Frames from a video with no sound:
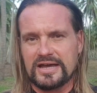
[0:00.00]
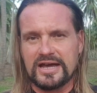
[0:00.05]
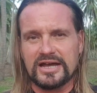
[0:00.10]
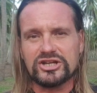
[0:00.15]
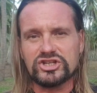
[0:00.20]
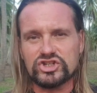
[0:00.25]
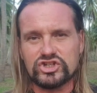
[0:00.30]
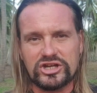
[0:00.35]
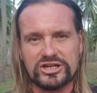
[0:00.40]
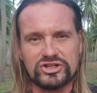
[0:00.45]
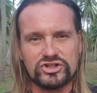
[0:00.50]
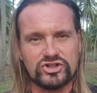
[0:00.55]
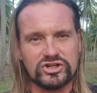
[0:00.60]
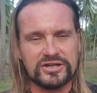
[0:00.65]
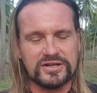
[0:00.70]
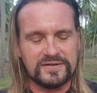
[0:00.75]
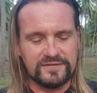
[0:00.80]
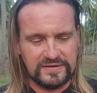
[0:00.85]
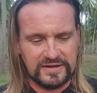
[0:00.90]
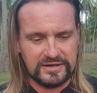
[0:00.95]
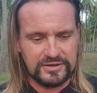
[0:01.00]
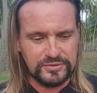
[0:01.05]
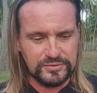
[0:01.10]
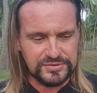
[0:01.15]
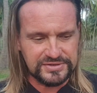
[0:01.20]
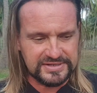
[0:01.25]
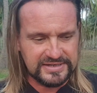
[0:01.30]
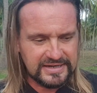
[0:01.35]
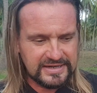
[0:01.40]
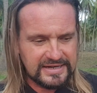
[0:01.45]
exchanging
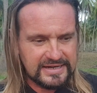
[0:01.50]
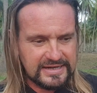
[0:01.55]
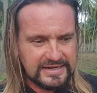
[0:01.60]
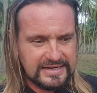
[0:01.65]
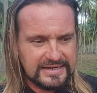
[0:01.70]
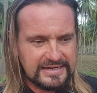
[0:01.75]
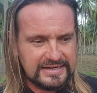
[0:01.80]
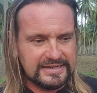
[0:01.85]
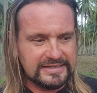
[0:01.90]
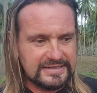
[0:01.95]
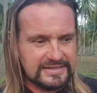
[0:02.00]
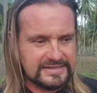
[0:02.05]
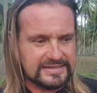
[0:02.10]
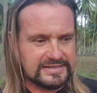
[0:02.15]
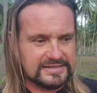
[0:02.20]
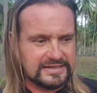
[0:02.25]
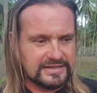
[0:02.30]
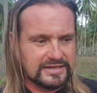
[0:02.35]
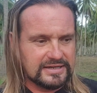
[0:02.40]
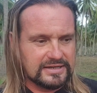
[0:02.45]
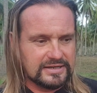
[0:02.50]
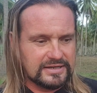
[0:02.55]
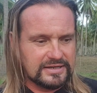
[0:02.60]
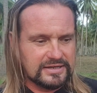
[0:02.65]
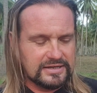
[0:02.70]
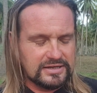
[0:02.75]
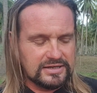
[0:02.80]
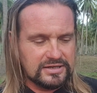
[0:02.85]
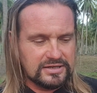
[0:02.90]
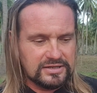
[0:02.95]
values. It is
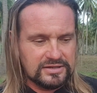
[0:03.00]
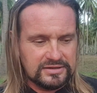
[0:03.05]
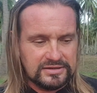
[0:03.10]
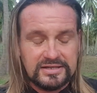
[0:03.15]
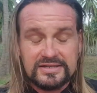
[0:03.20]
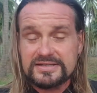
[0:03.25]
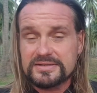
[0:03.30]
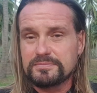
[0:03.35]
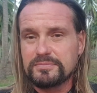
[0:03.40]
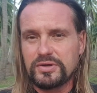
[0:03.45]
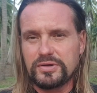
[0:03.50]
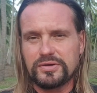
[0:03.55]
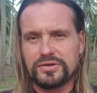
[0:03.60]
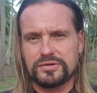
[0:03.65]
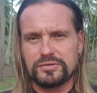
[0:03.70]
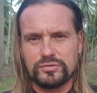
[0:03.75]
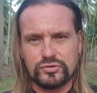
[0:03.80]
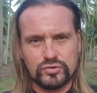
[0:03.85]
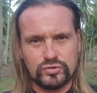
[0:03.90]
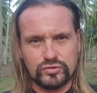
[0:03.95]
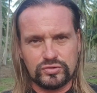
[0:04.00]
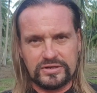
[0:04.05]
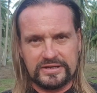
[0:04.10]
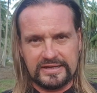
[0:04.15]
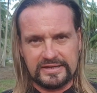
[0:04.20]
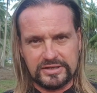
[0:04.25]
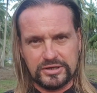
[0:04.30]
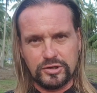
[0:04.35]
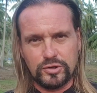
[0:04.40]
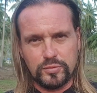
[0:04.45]
this myth you should
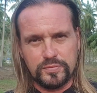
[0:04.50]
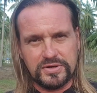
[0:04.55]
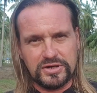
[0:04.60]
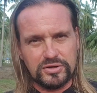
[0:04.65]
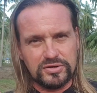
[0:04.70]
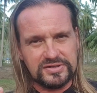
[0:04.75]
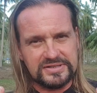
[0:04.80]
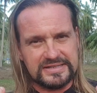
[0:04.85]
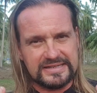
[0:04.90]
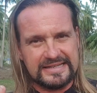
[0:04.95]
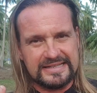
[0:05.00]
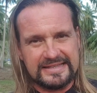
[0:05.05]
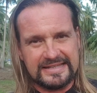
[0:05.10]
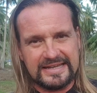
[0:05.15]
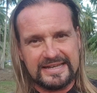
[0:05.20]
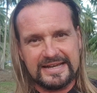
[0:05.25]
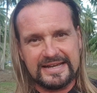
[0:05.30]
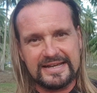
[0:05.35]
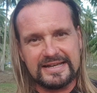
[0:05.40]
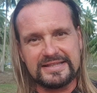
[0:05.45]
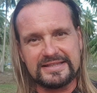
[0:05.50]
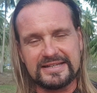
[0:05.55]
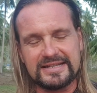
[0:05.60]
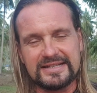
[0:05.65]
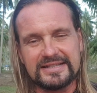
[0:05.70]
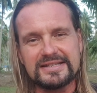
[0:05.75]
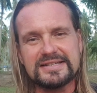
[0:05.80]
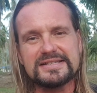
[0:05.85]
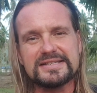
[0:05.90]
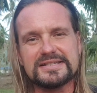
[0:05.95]
let go, because in the end
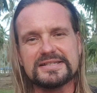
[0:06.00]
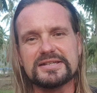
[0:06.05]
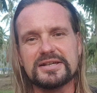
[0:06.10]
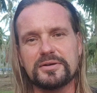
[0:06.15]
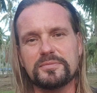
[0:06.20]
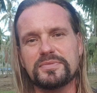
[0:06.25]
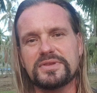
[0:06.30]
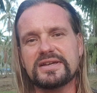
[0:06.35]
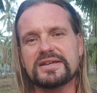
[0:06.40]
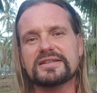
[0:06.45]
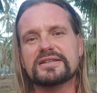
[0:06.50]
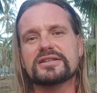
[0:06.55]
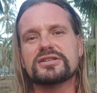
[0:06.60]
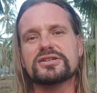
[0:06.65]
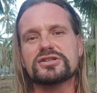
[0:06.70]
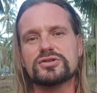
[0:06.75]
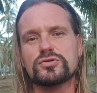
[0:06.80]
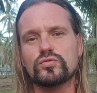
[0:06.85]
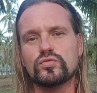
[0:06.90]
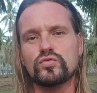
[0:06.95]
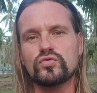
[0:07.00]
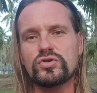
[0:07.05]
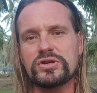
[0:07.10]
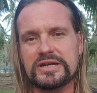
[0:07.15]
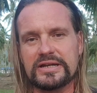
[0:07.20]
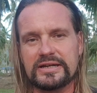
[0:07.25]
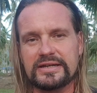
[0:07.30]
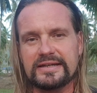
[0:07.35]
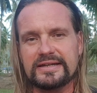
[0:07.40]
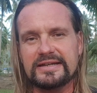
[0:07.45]
it is something that is
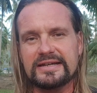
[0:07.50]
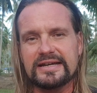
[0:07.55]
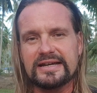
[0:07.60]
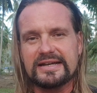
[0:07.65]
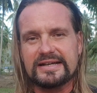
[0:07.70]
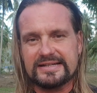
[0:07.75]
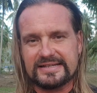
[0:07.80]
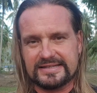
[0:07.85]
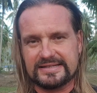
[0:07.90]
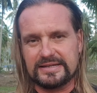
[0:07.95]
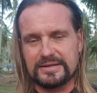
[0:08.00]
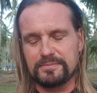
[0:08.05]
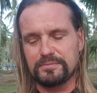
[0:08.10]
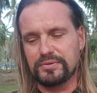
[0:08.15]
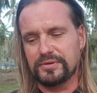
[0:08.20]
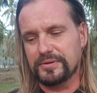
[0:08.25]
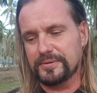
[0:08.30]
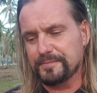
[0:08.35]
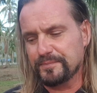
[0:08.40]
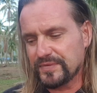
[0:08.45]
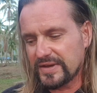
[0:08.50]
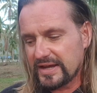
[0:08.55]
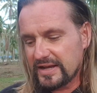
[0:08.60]
really simple.